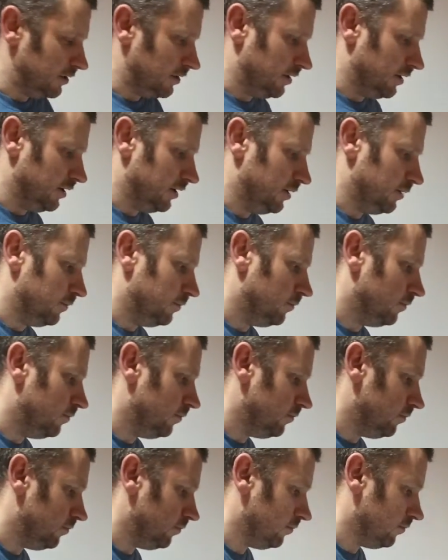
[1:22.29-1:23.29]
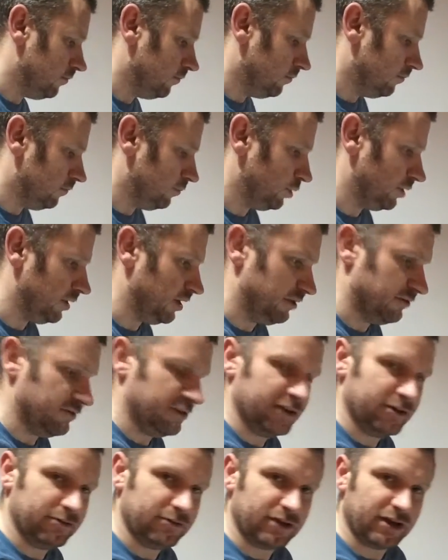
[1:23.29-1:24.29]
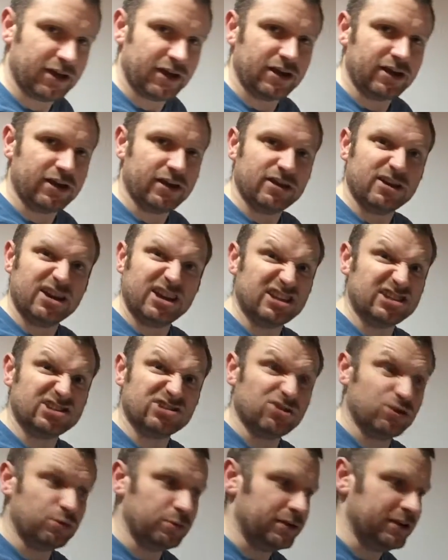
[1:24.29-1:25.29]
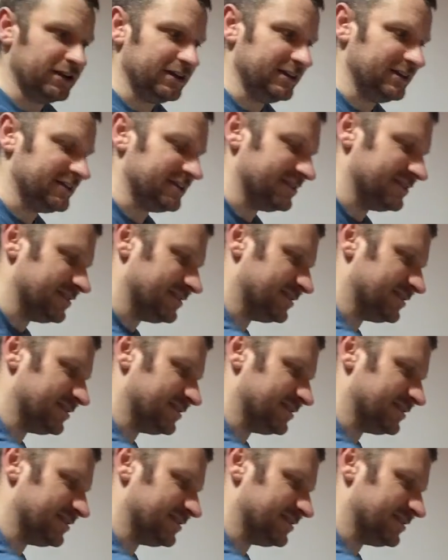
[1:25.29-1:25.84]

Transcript: but here in the UK it's all we need.